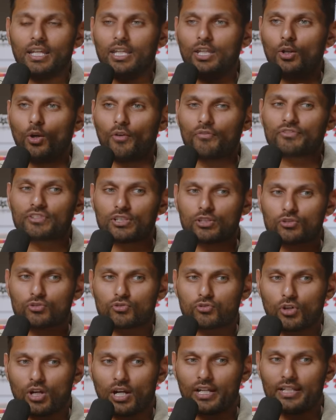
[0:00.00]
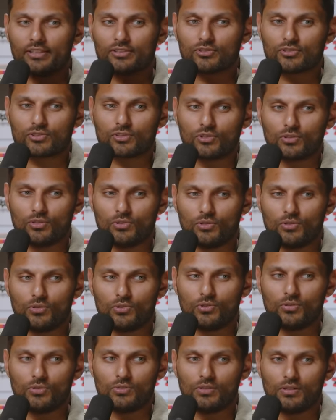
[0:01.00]
he often tries
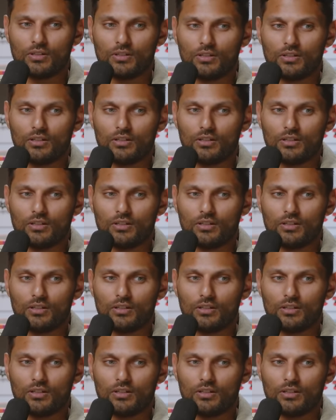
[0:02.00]
to,